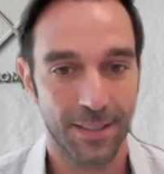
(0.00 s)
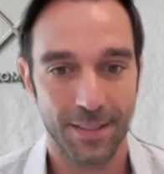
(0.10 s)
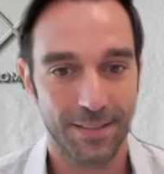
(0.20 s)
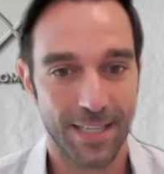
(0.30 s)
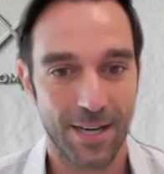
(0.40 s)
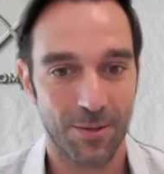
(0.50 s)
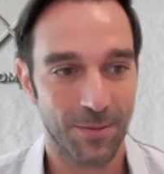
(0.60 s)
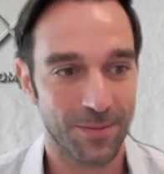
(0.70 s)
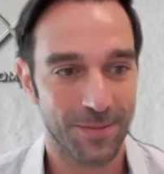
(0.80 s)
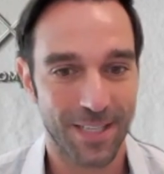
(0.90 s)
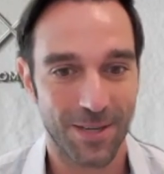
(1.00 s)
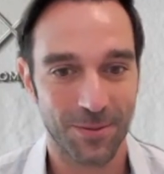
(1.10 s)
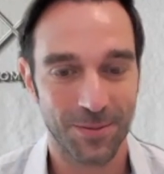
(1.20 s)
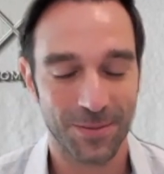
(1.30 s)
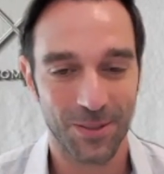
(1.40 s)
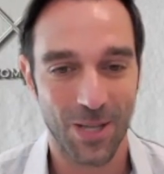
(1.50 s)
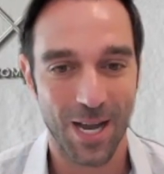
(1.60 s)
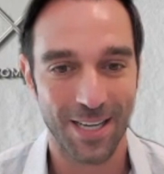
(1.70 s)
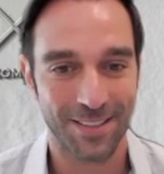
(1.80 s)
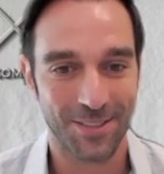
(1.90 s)
down the
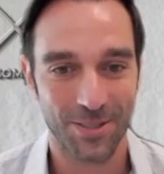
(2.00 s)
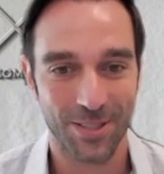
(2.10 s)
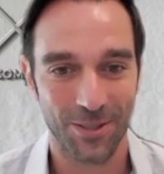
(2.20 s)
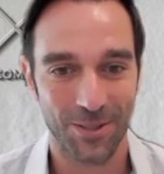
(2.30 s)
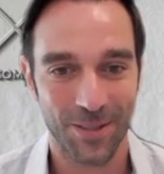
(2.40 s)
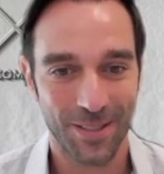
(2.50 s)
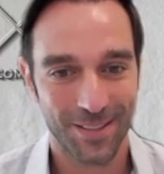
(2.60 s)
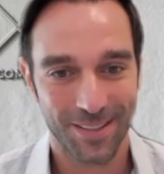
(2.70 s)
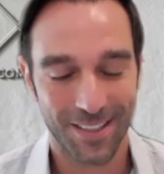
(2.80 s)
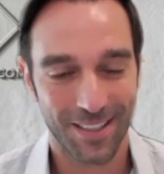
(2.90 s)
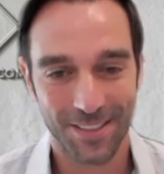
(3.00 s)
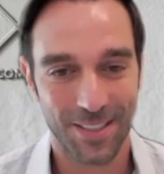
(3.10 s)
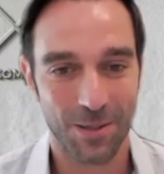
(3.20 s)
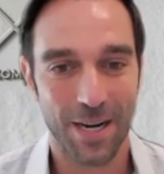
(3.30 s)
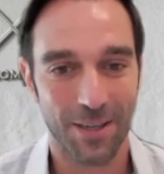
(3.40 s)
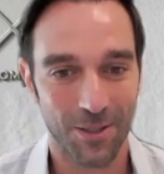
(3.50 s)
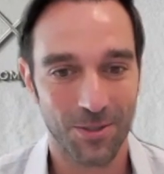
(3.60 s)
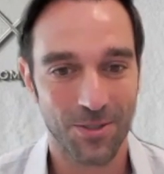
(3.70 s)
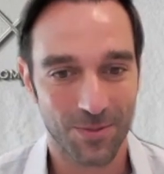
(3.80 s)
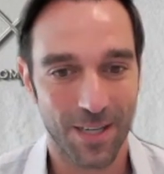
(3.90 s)
line to their
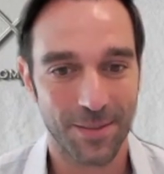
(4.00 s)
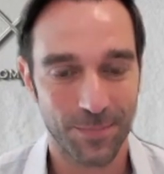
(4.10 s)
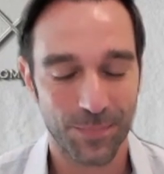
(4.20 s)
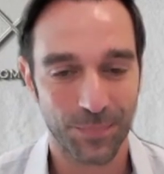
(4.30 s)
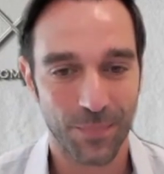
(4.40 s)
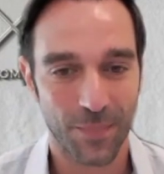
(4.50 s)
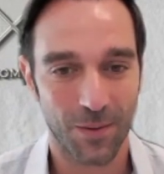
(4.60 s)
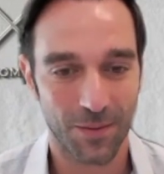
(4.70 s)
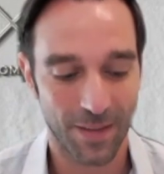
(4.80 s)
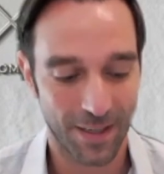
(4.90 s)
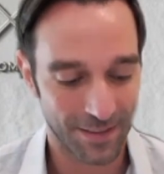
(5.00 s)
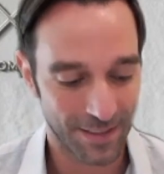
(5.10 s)
heirs, right? All of that.